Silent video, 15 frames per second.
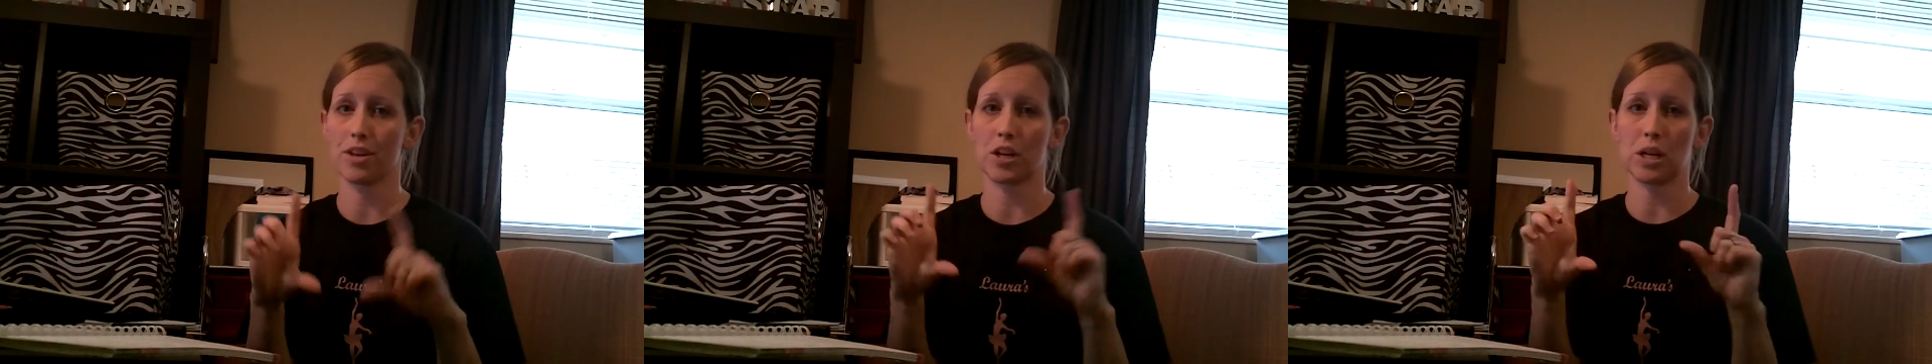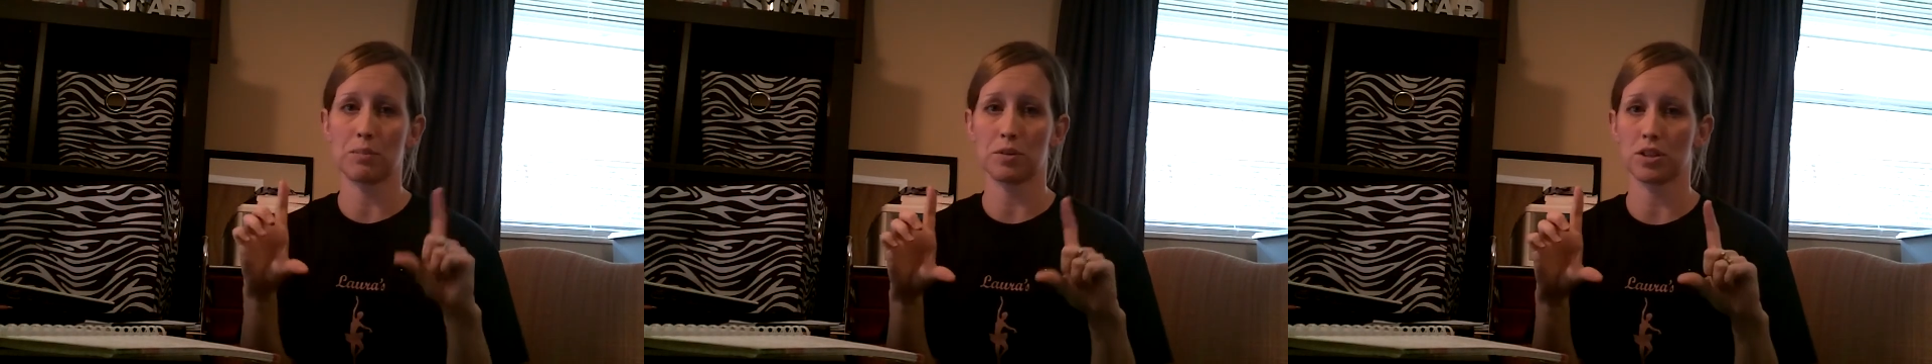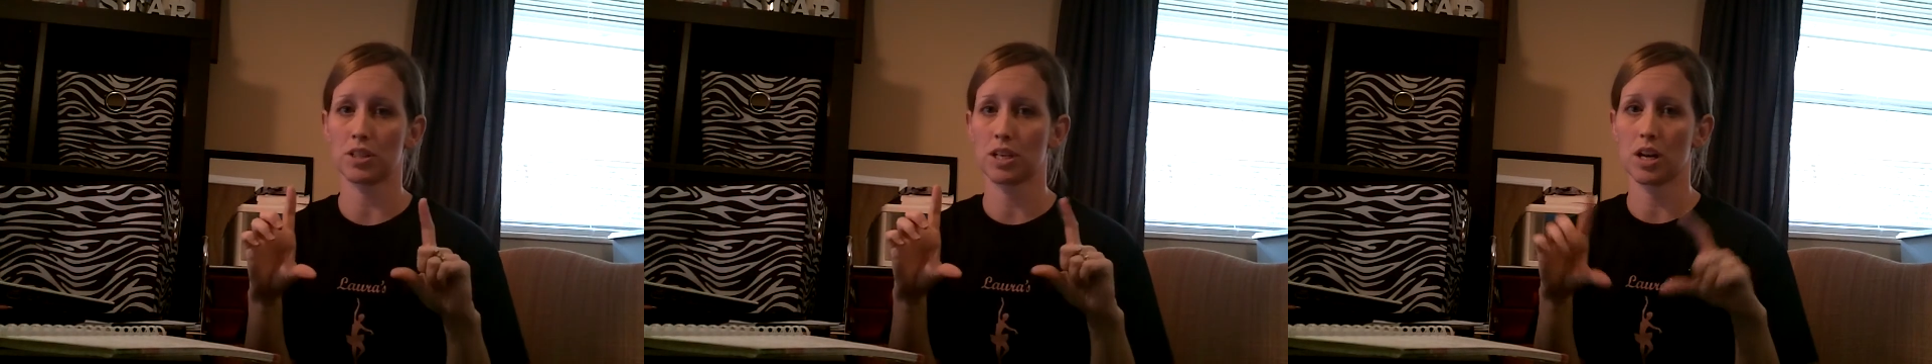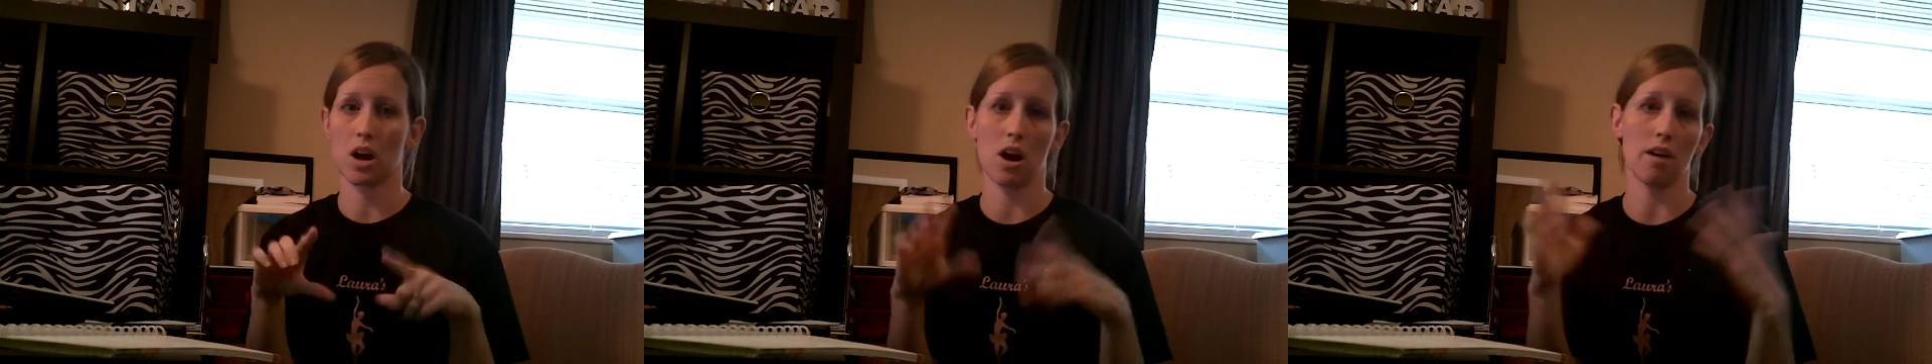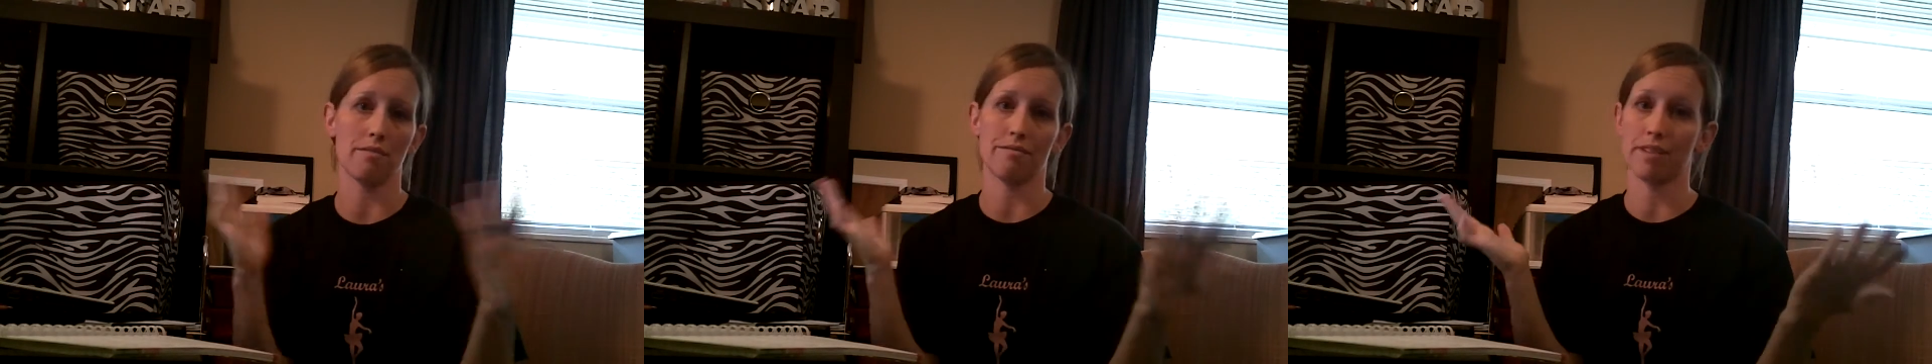a 30%
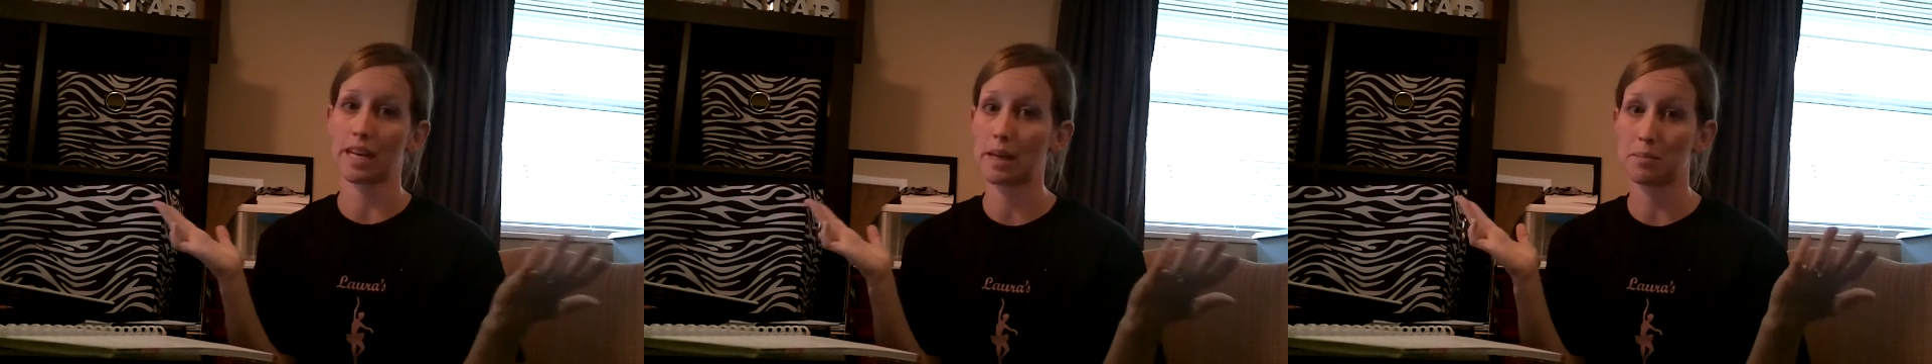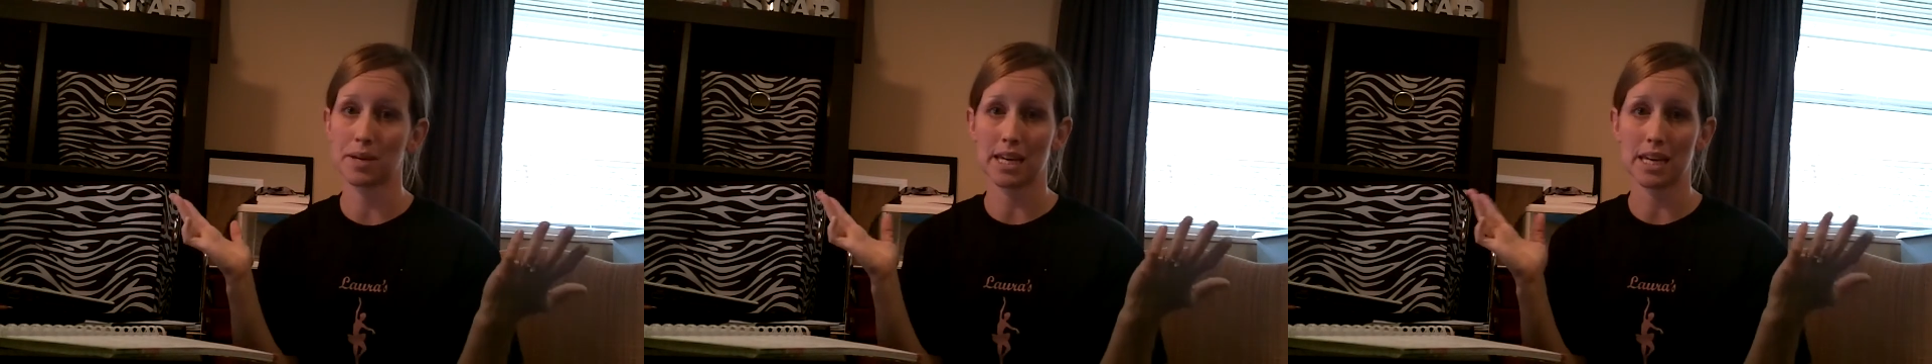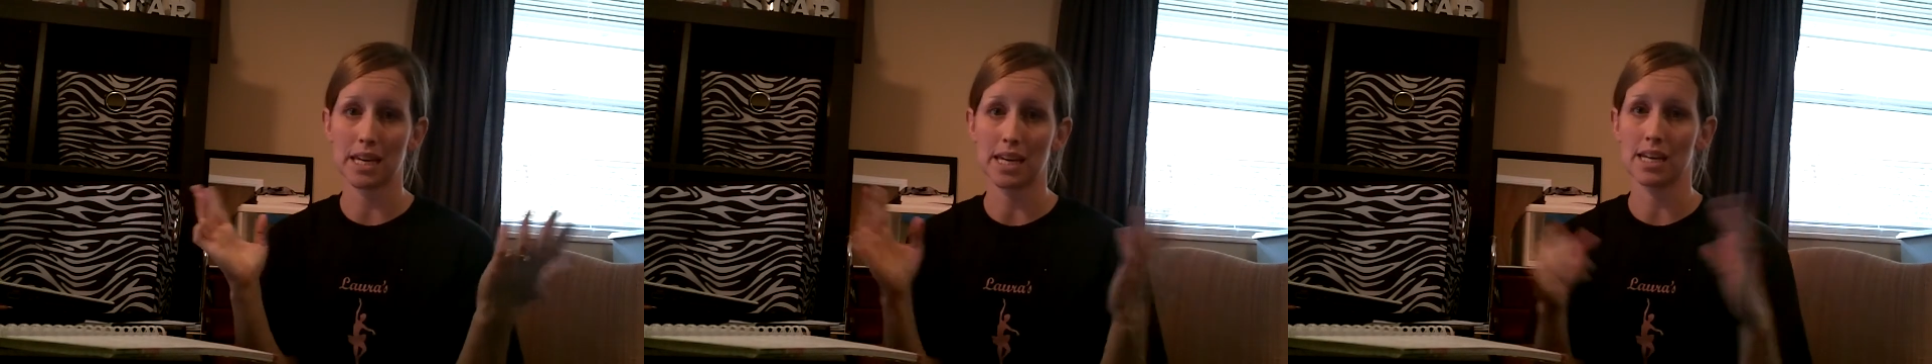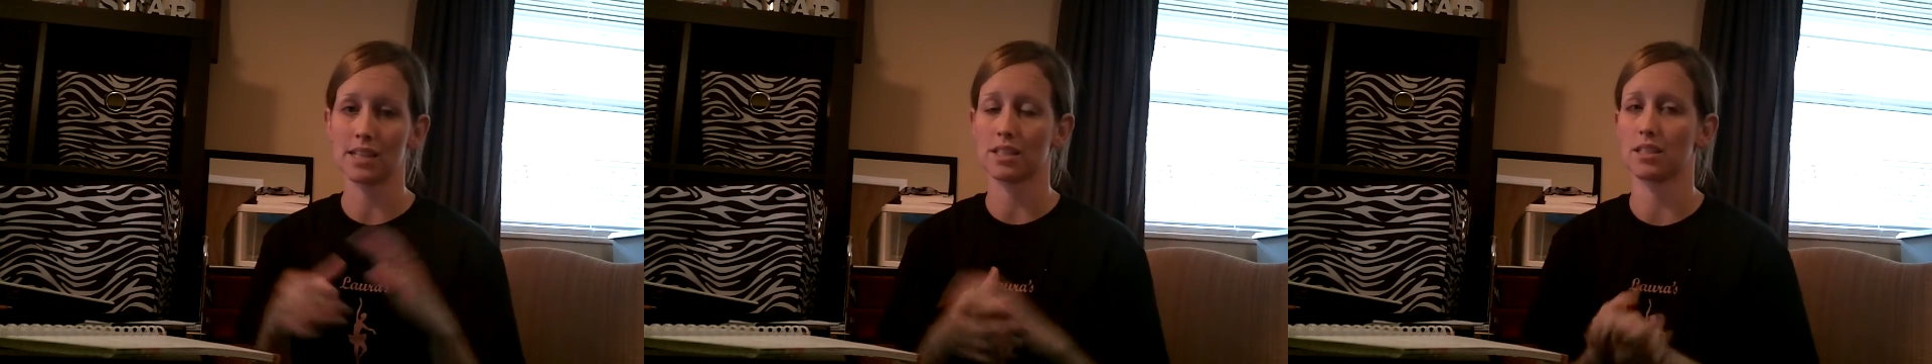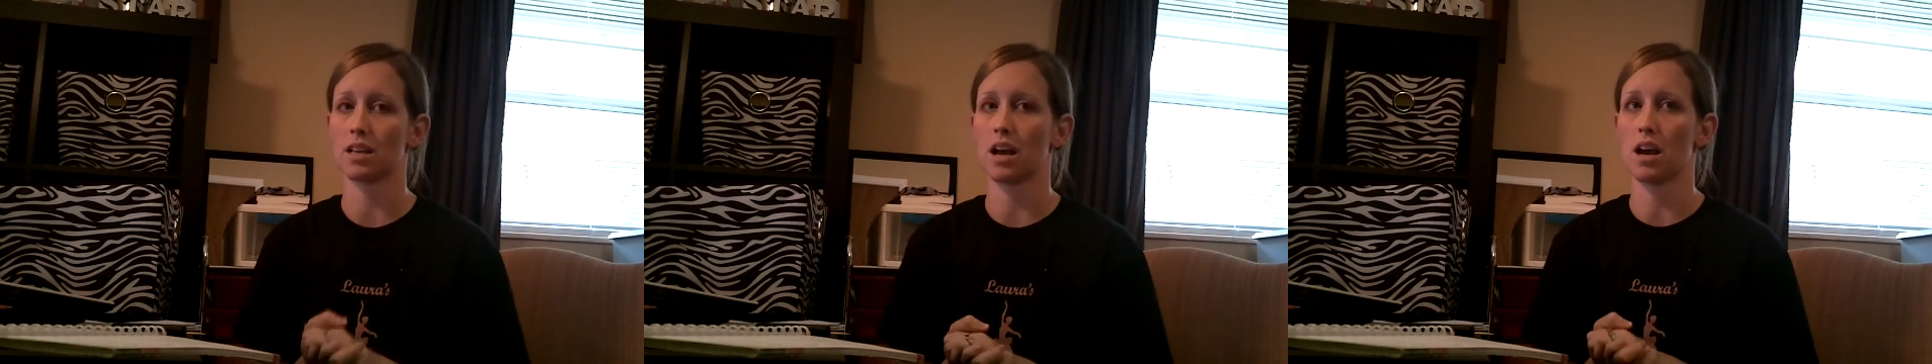off any
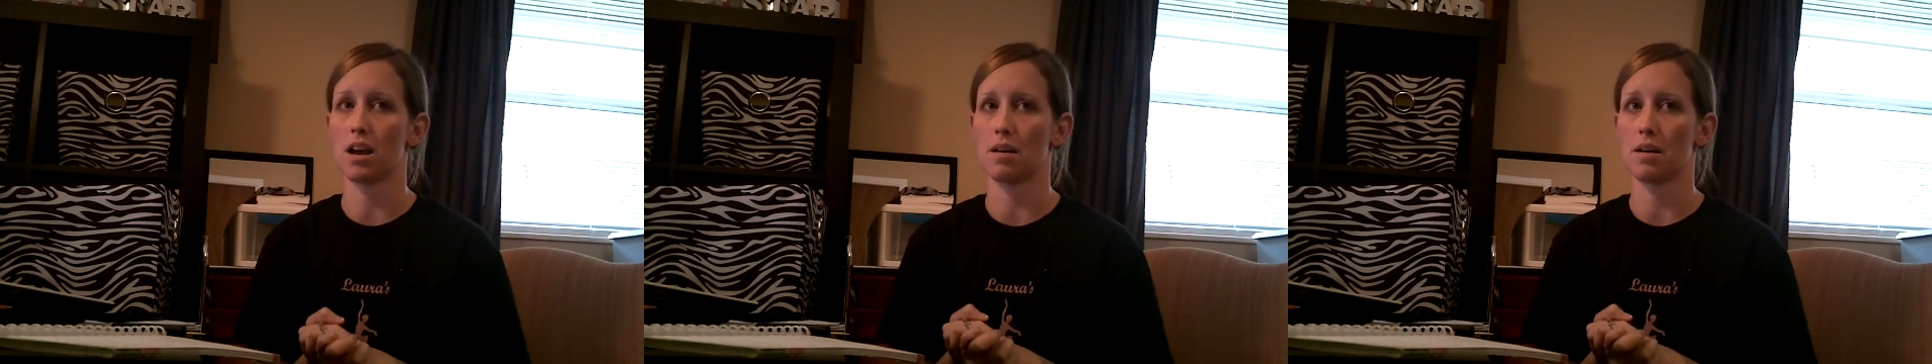piece